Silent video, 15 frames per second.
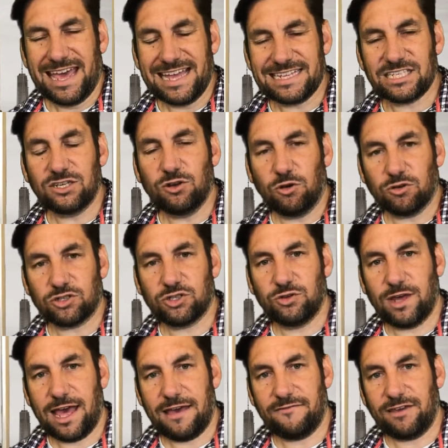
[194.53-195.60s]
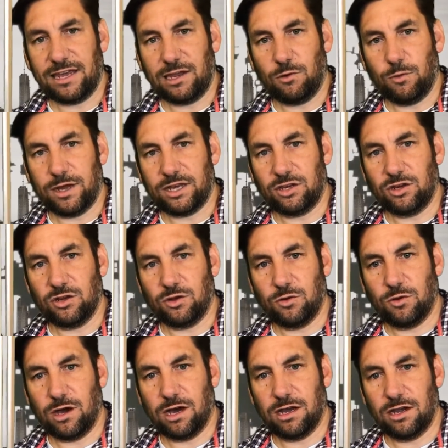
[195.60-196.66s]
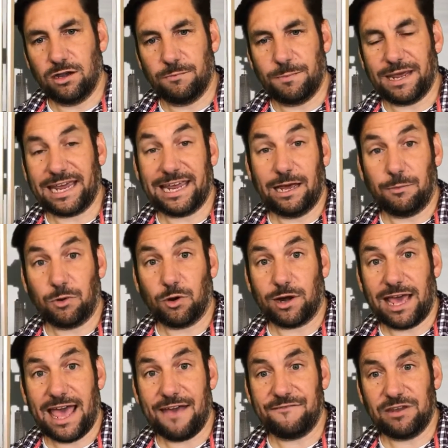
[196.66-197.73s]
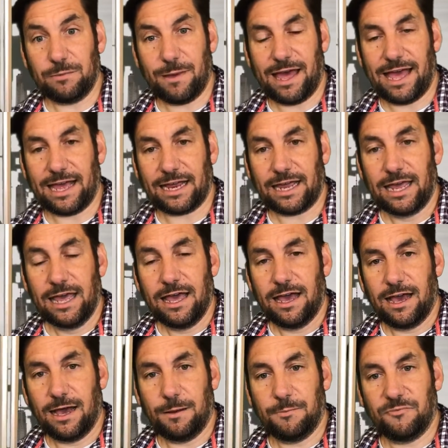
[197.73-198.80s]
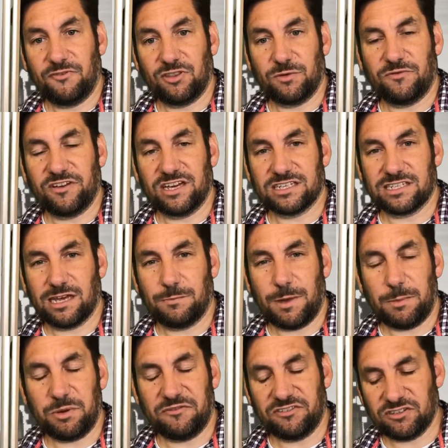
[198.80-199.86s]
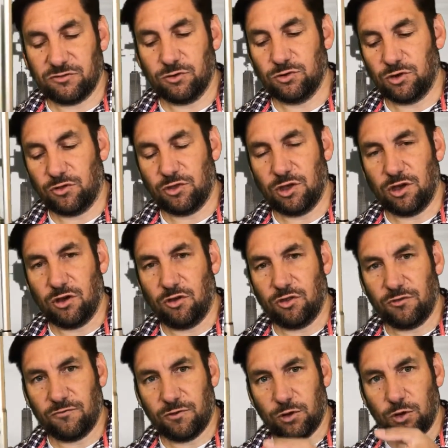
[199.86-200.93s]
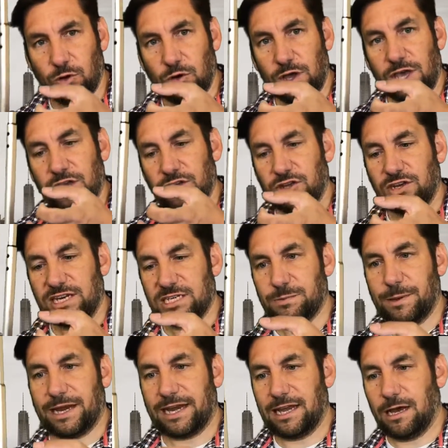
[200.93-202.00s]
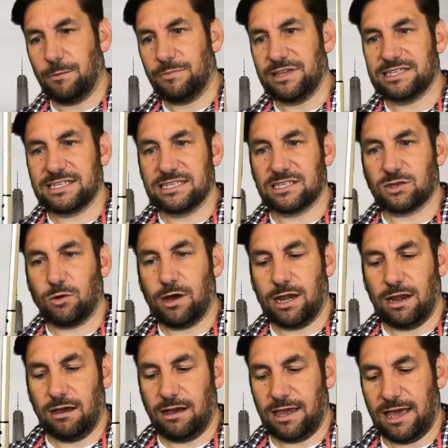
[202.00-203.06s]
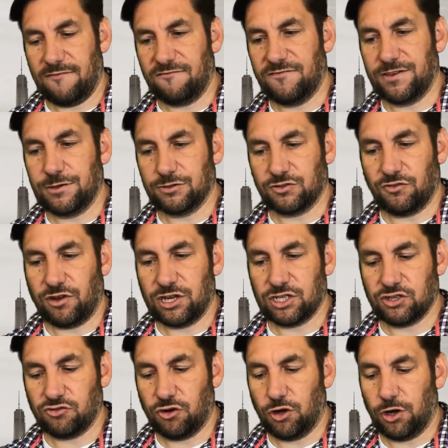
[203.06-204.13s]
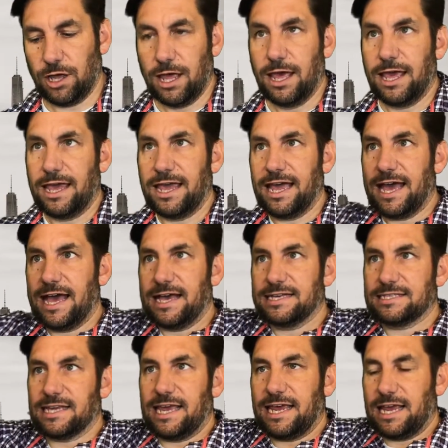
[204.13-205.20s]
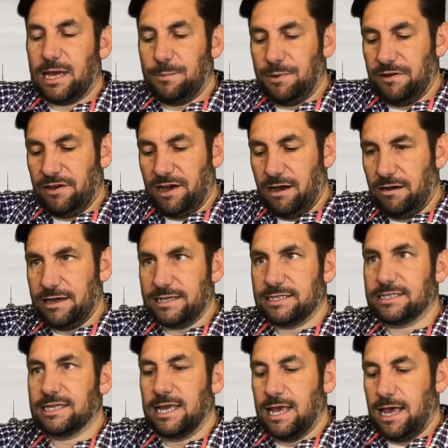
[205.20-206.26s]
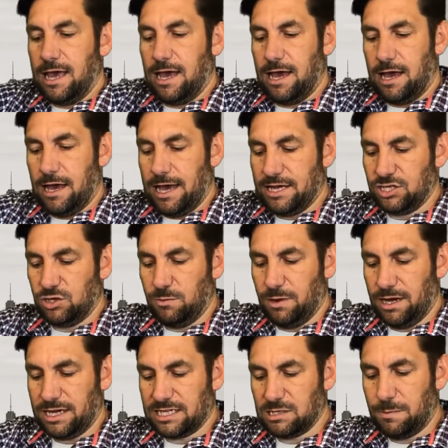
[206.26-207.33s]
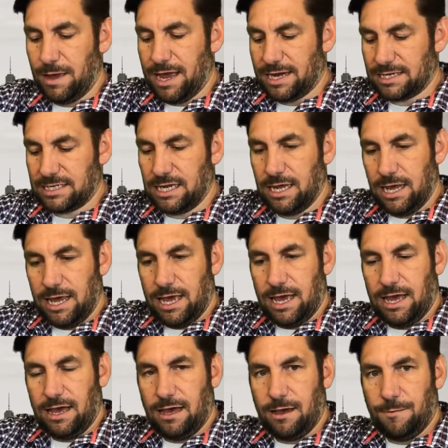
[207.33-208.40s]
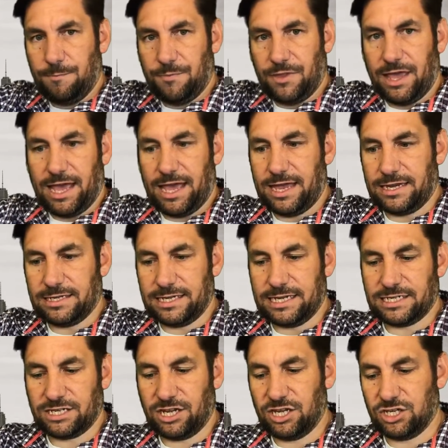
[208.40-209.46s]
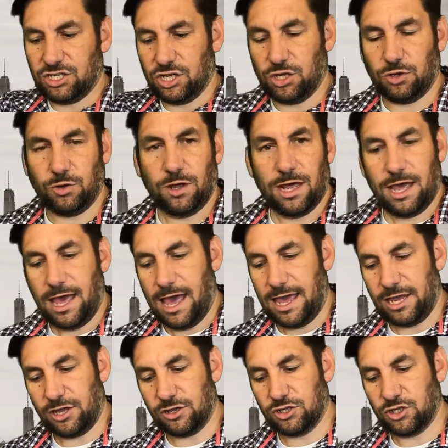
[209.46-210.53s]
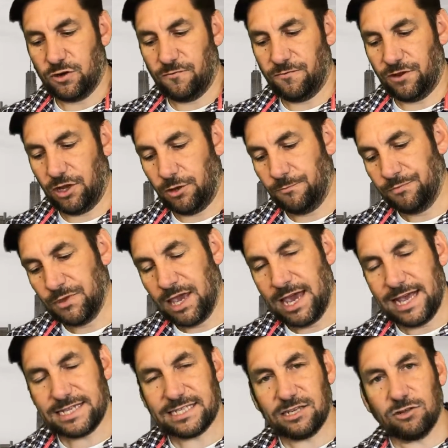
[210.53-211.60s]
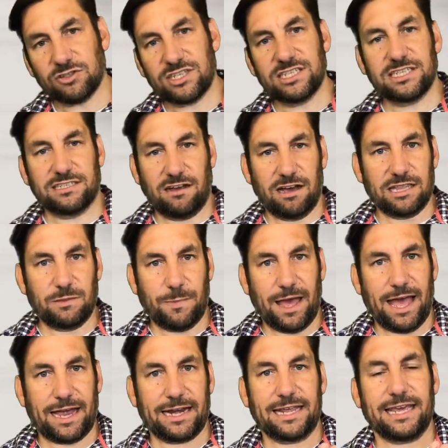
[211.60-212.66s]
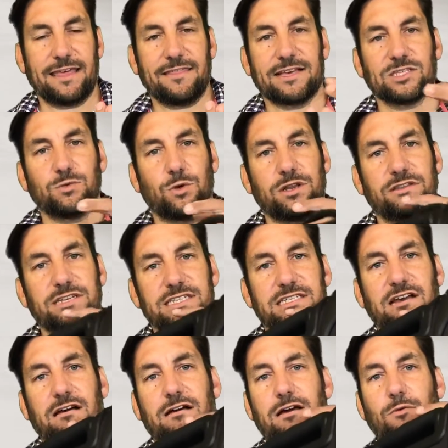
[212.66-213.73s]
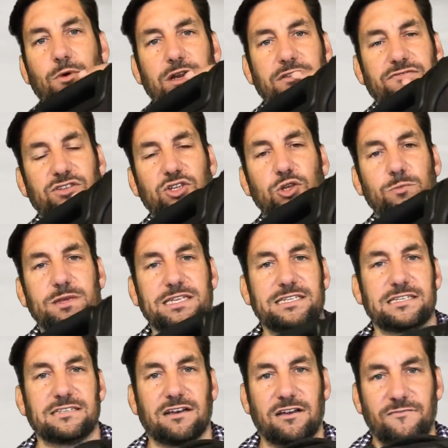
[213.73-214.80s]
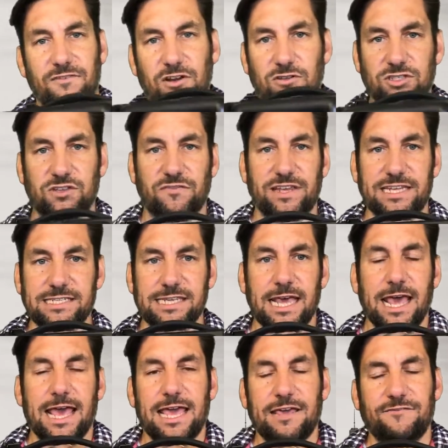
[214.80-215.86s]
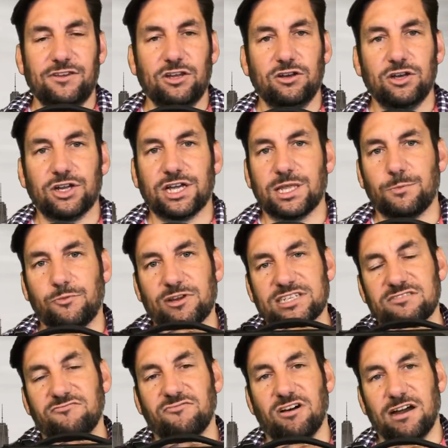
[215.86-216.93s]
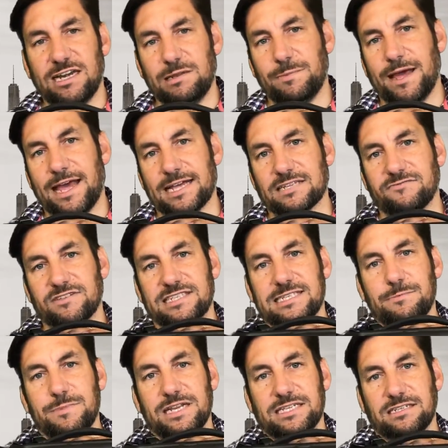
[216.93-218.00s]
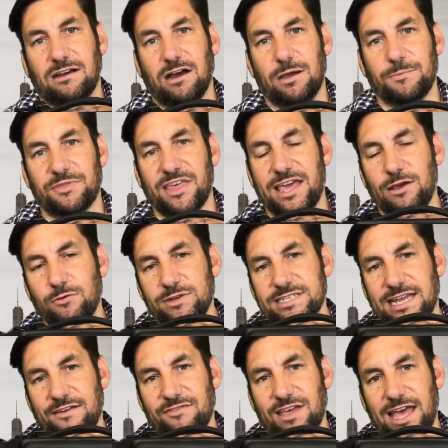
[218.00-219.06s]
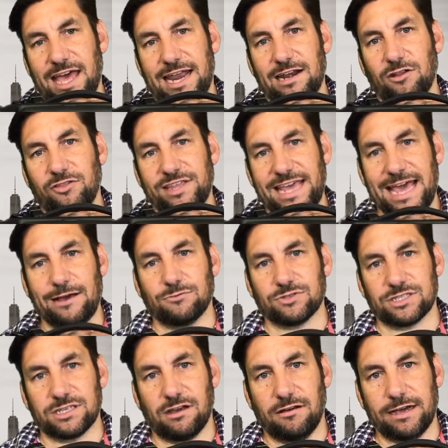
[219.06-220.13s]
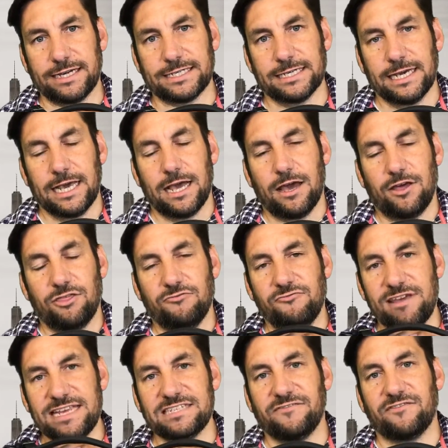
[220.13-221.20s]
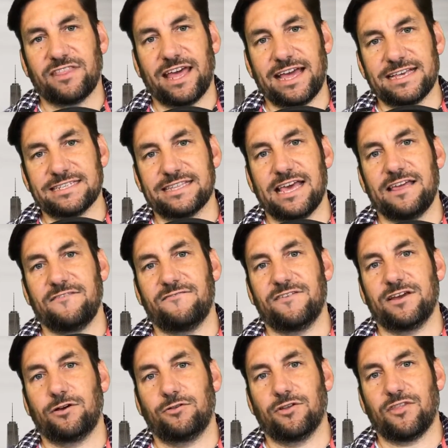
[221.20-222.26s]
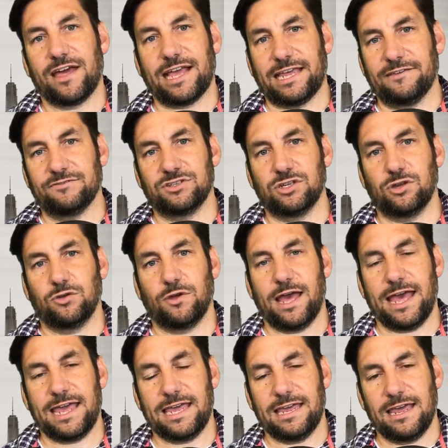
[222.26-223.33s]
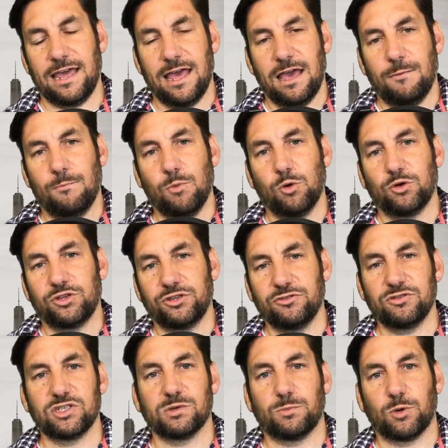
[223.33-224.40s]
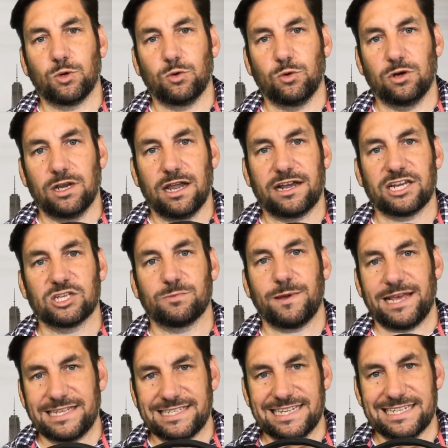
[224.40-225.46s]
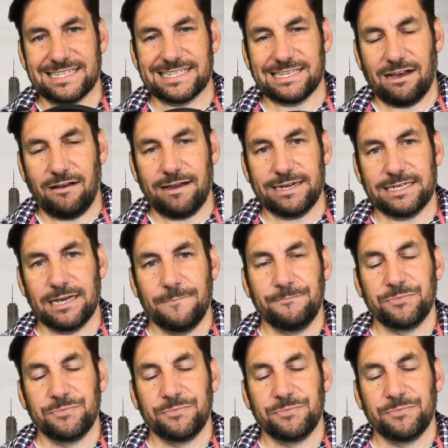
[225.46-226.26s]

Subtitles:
It's not too heavy when you are picking up quite a heavy bag for the first time. Maybe if it's fallen on the floor, you need to pick it up. This is quite light and feels very strong. It has a couple of heights, as you might expect, and it's going to do a good job for you. It slots inside the bag, and again that's one of TUMI's design philosophies. If you look at Briggs & Riley bags of a similar type, they always have their handle on the outside, and the reason for that is they feel that gives you a more usable luggage space inside.